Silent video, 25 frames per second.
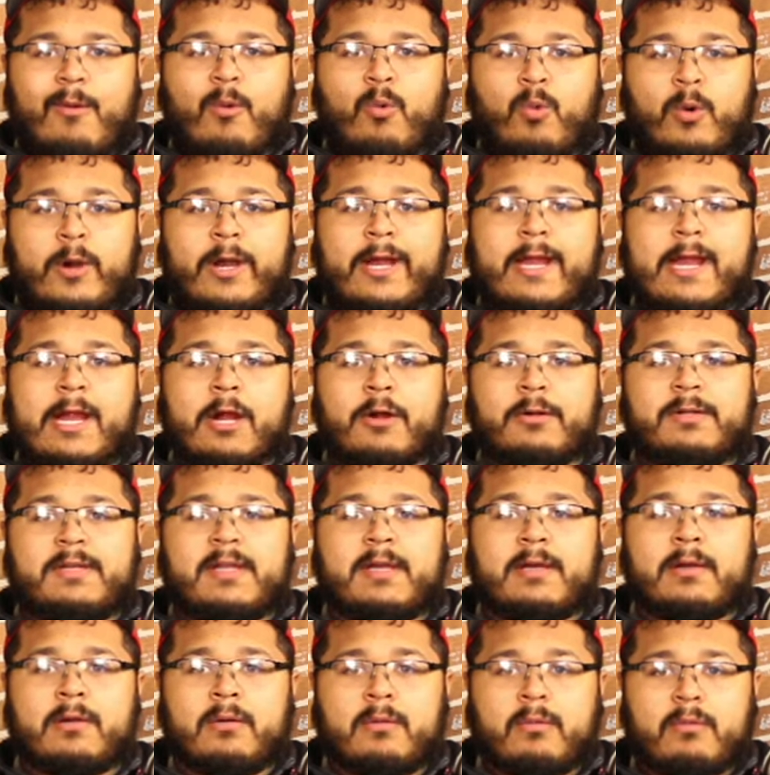we're here
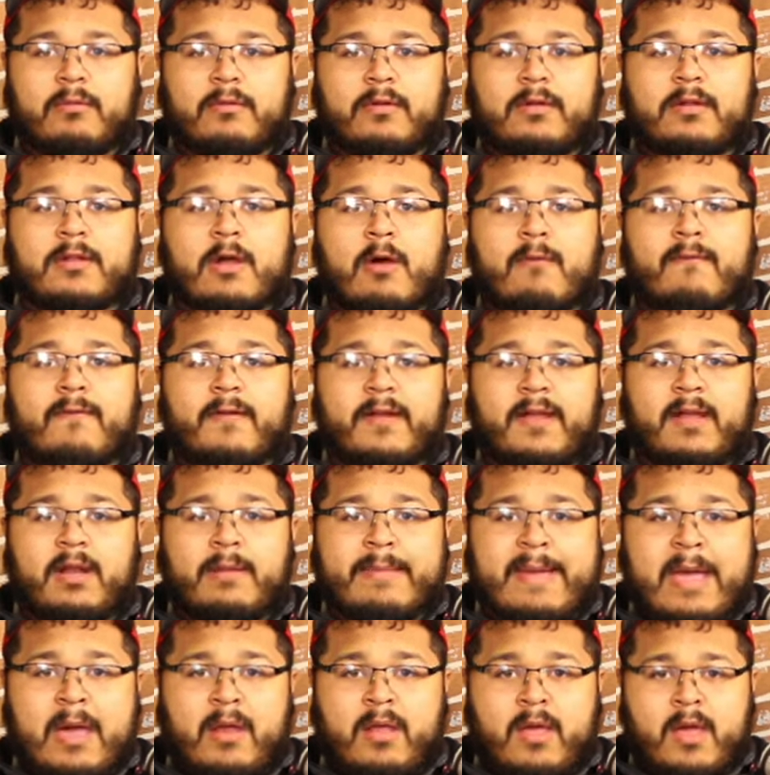too. Don't forget
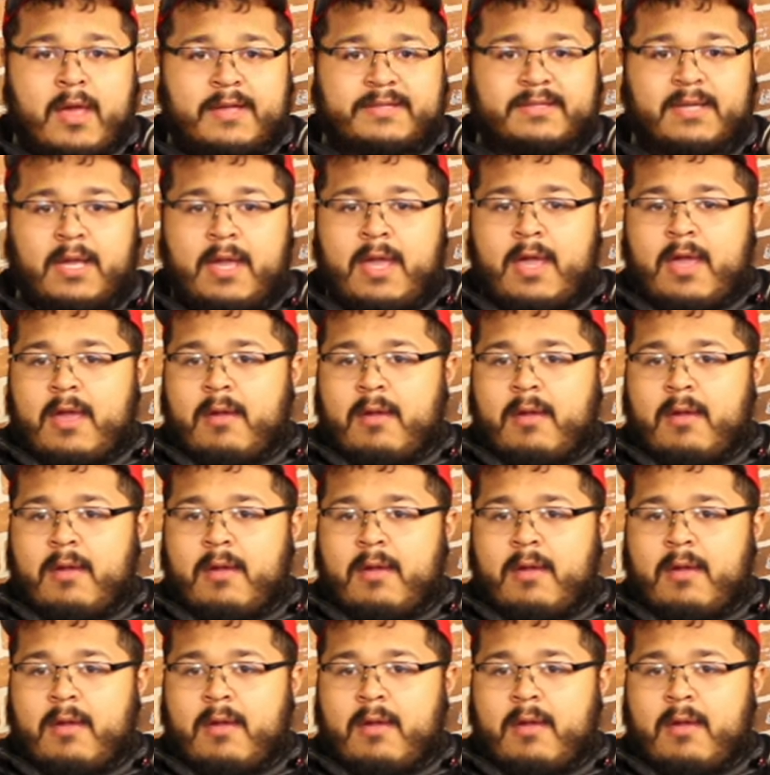about us.